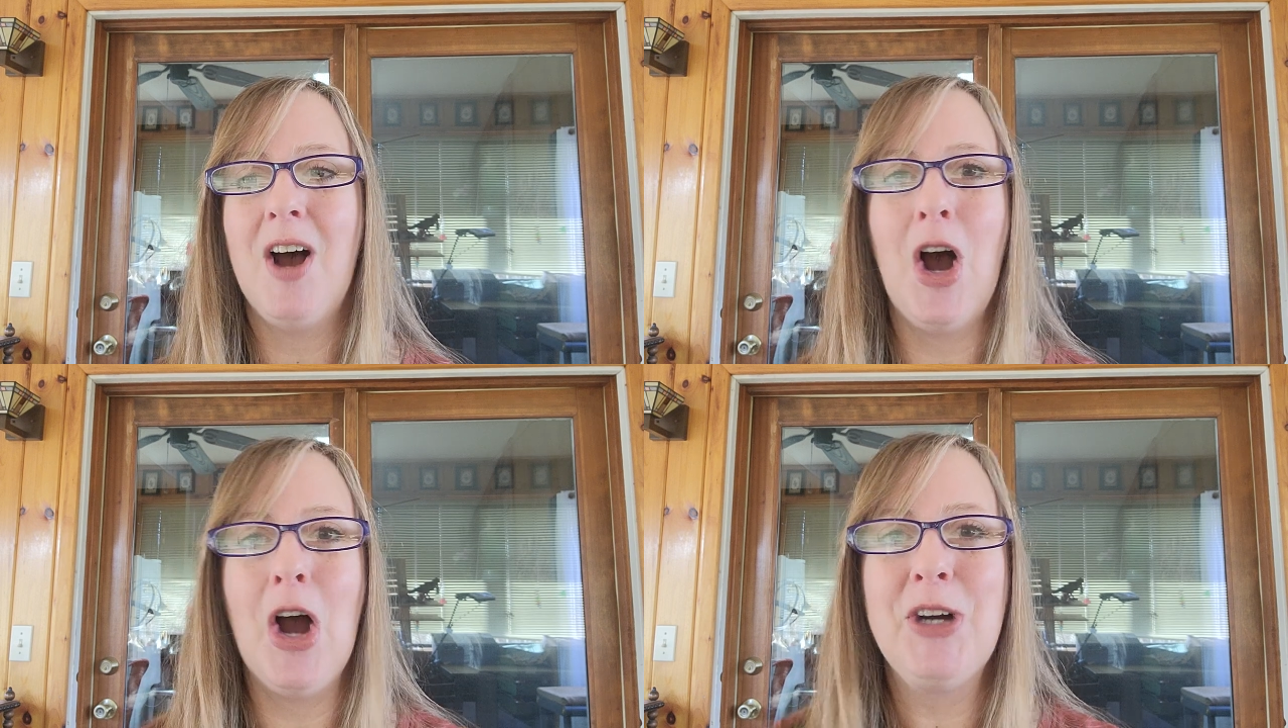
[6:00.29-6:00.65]

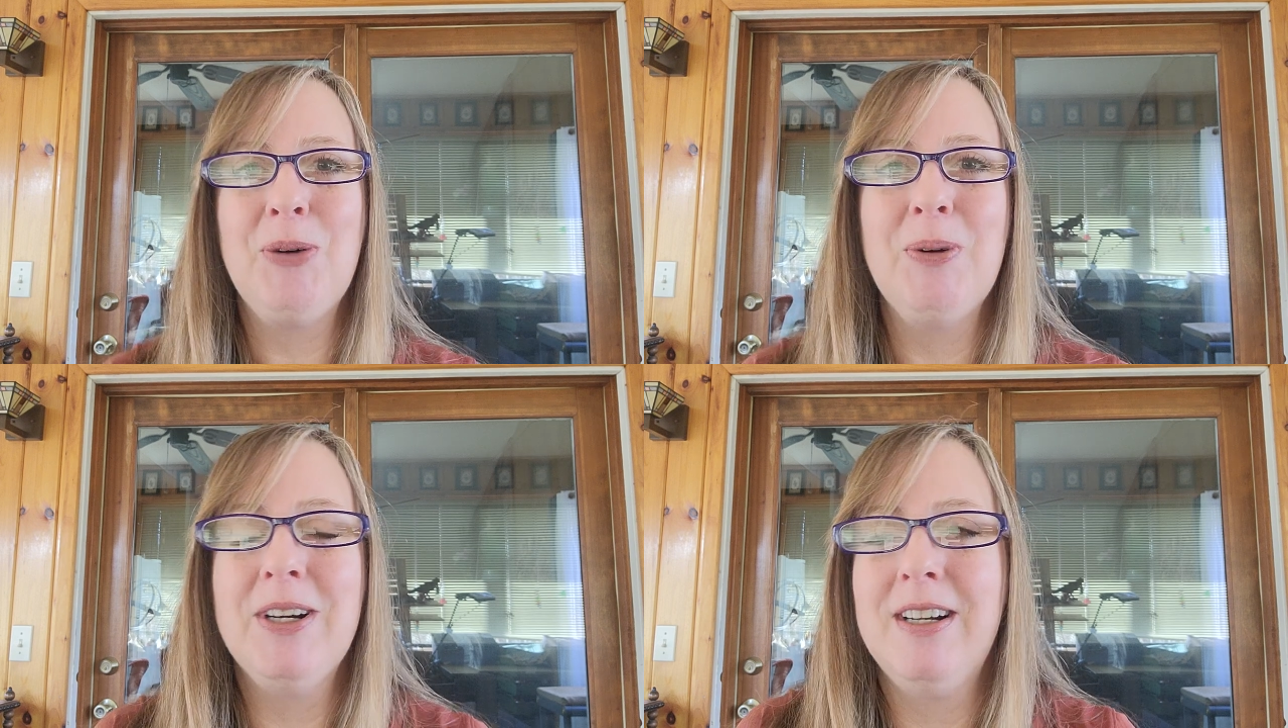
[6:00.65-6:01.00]

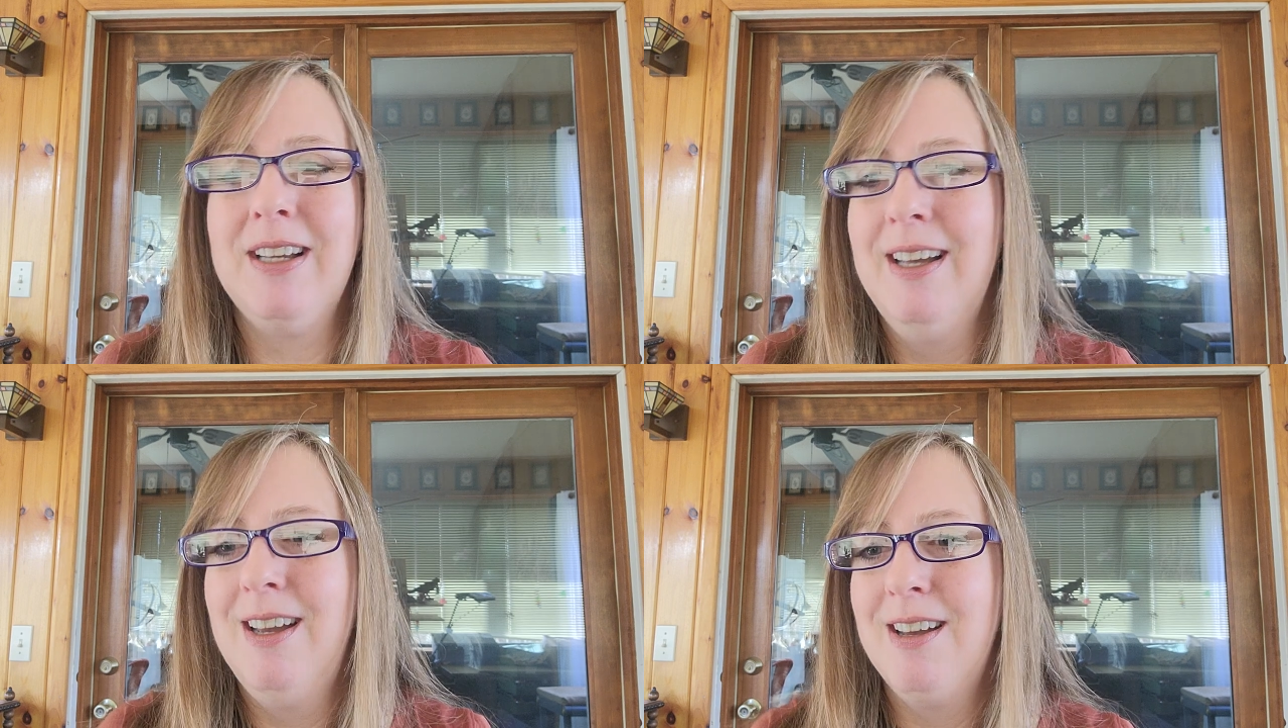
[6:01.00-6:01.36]

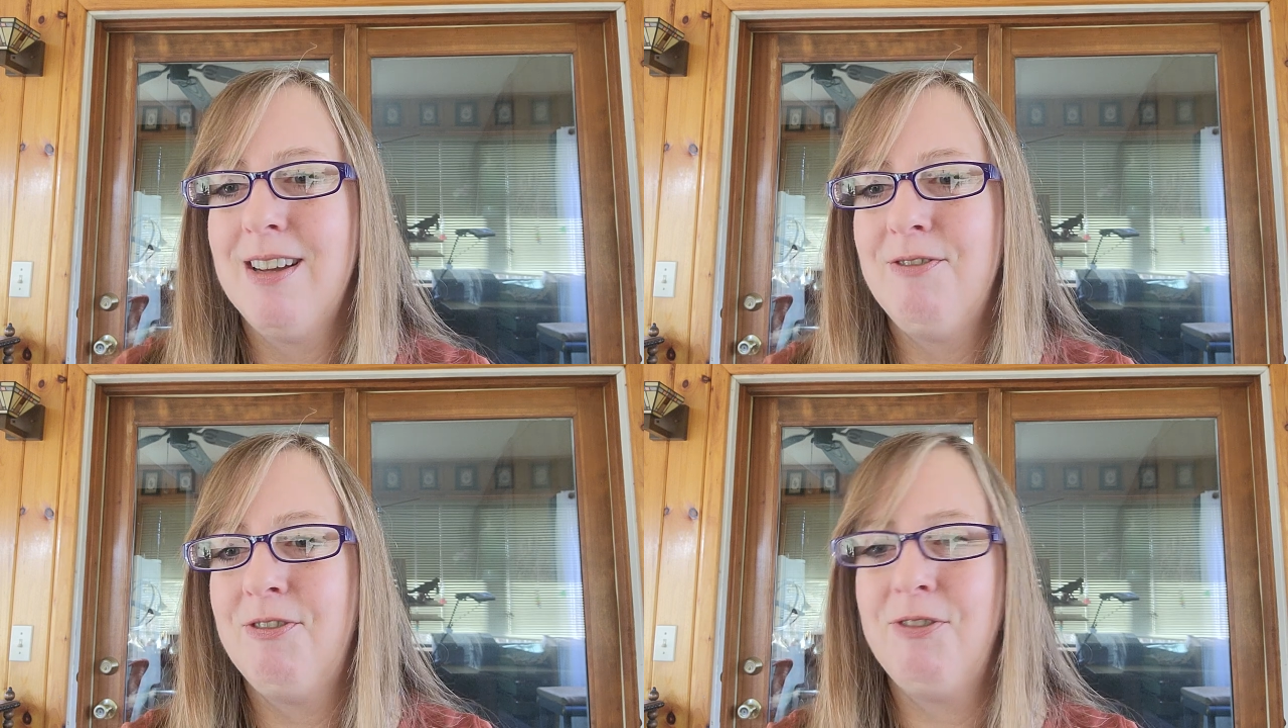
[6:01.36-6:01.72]
awkward
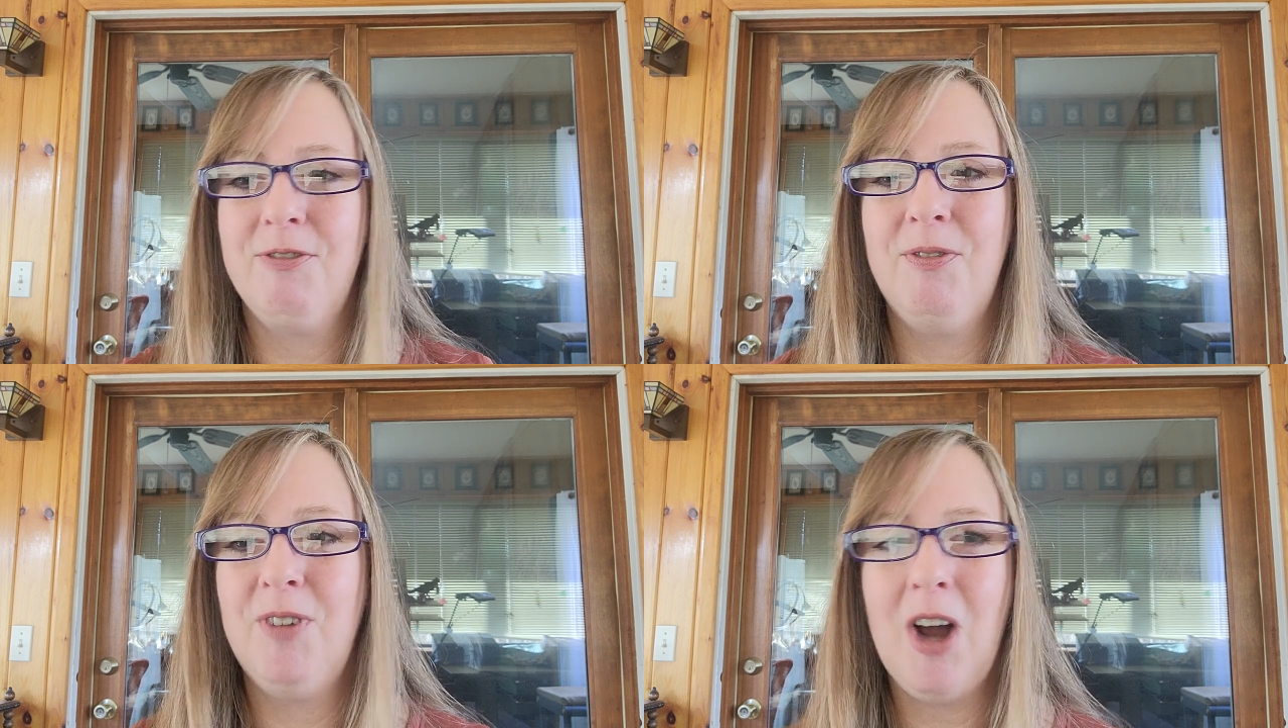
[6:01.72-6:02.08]

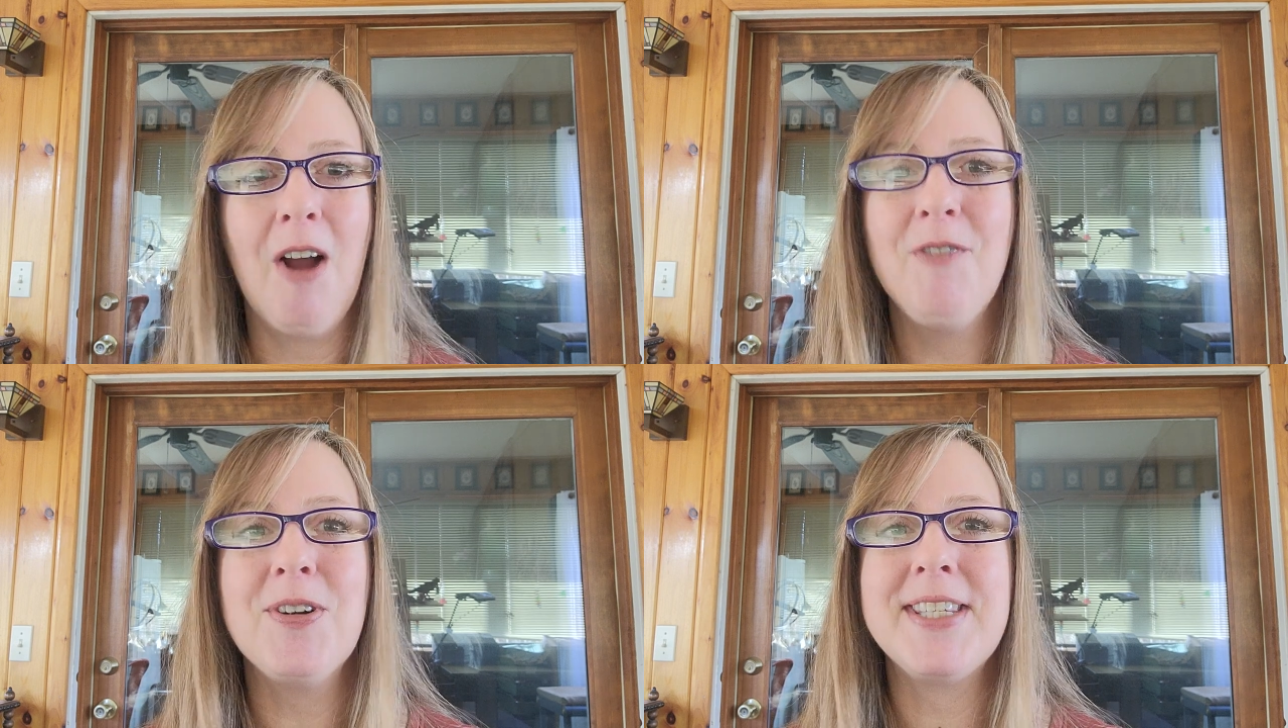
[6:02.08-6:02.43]

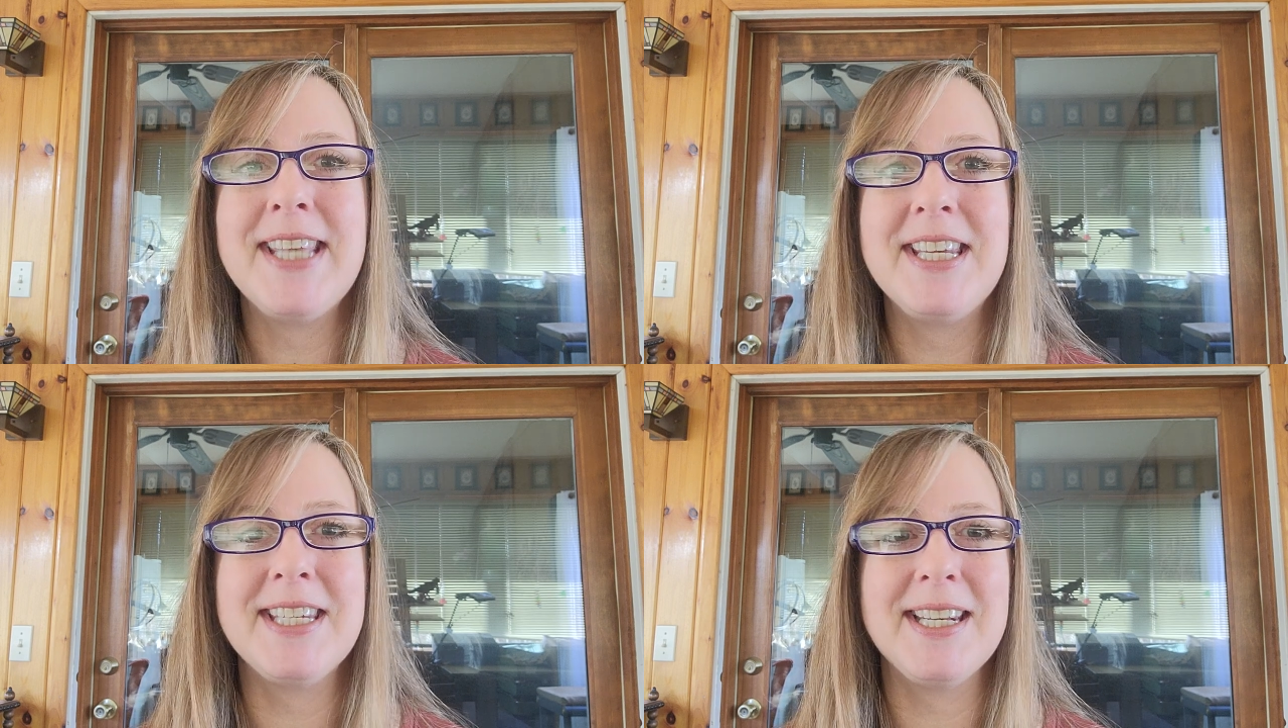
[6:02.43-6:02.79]

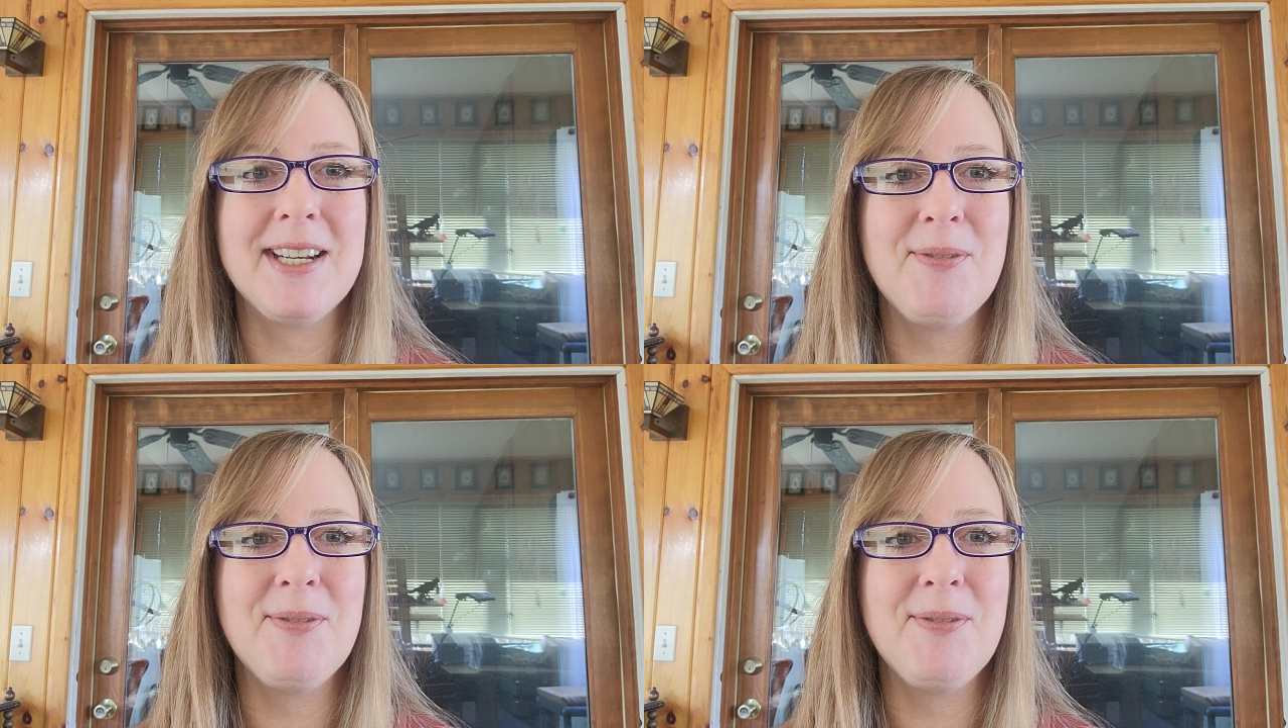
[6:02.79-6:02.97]
conversation